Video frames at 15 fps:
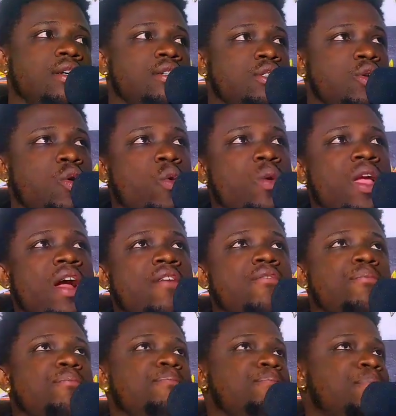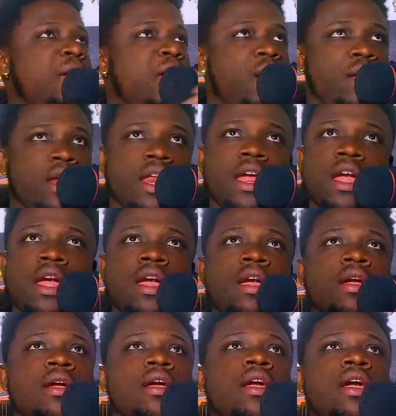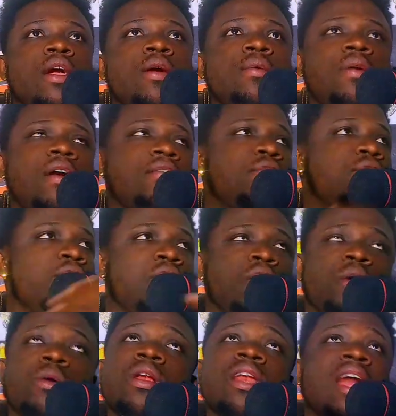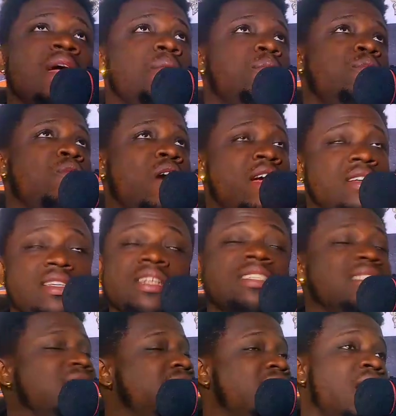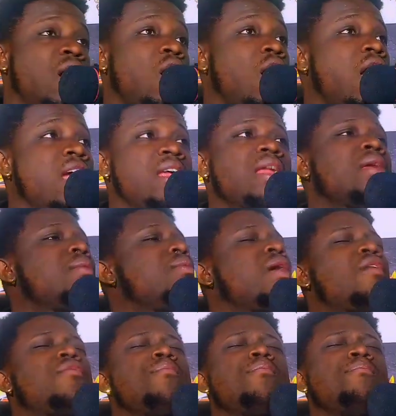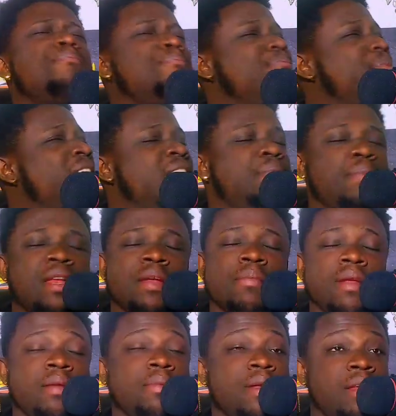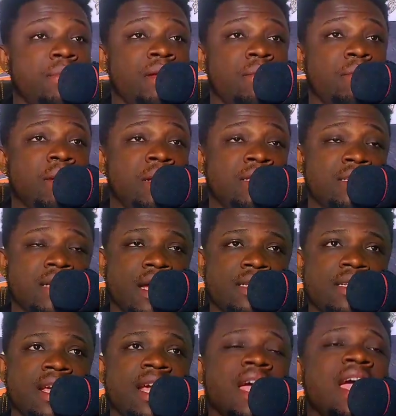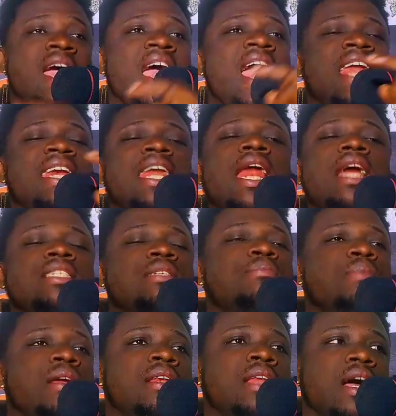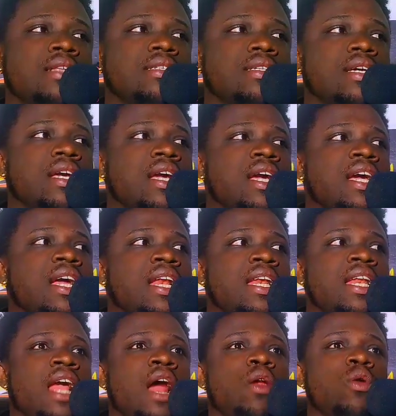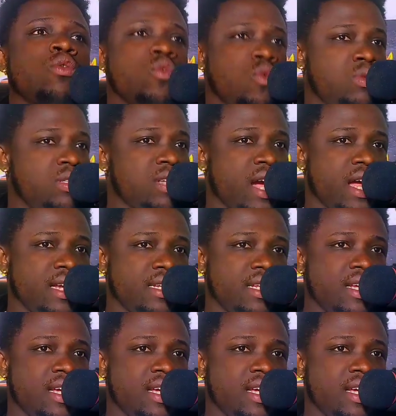So we have Pioneer, we have Grill, like right there. We have many sites, and that doesn't mean that they are not good sites.